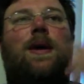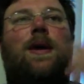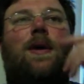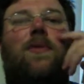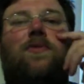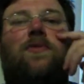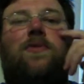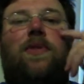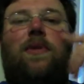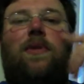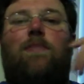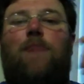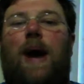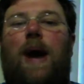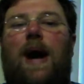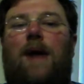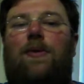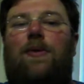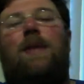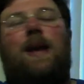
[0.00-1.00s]
the
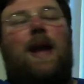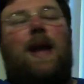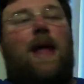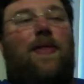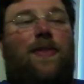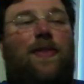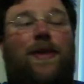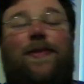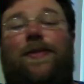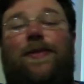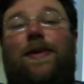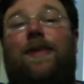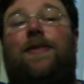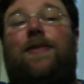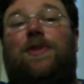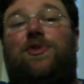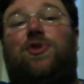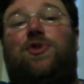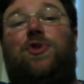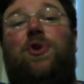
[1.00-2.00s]
power. And this is
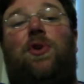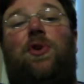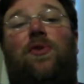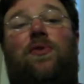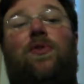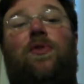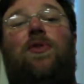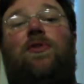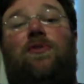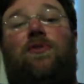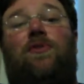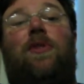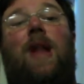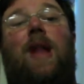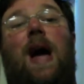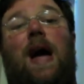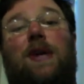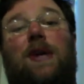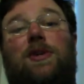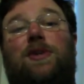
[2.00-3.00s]
a show for the
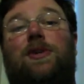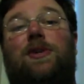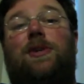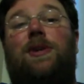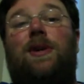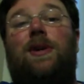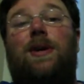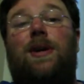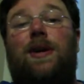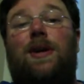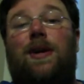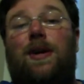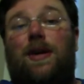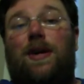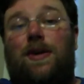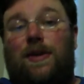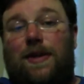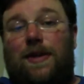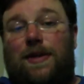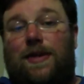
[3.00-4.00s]
Flash.
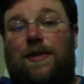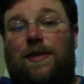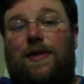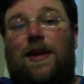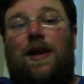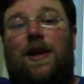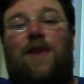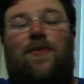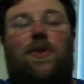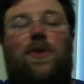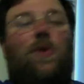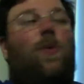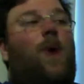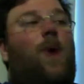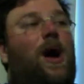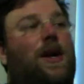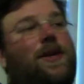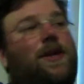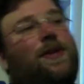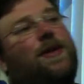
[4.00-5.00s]
This is like, if you
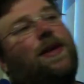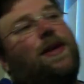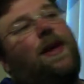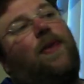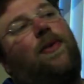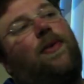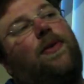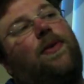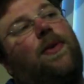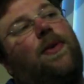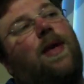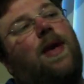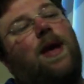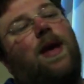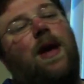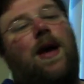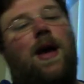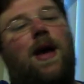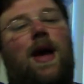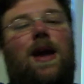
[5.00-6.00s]
watch this
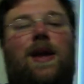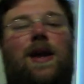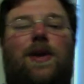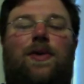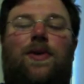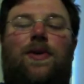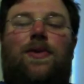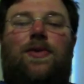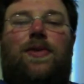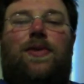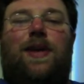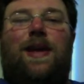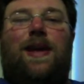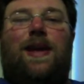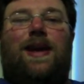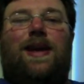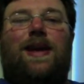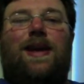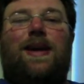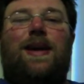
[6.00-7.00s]
and you don't
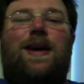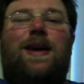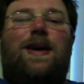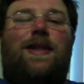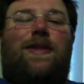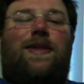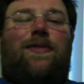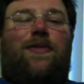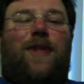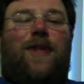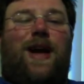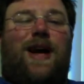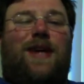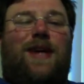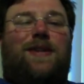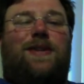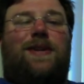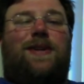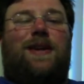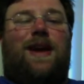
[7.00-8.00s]
think the
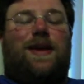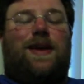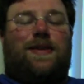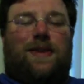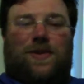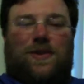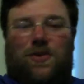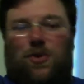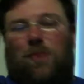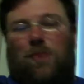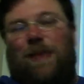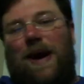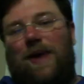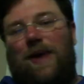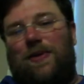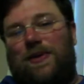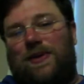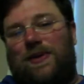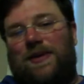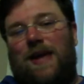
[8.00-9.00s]
Flash has a cool
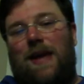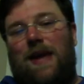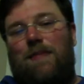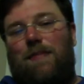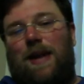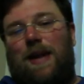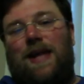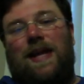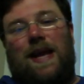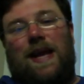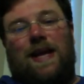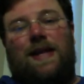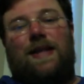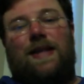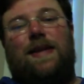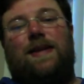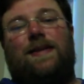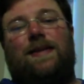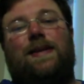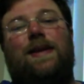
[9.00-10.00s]
power set by the end of
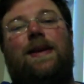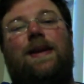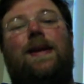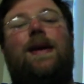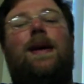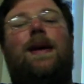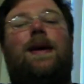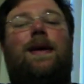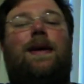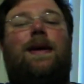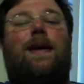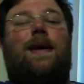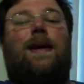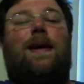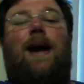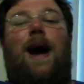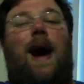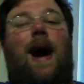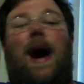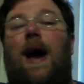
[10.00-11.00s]
this,
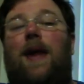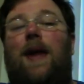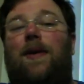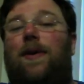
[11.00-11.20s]
I don't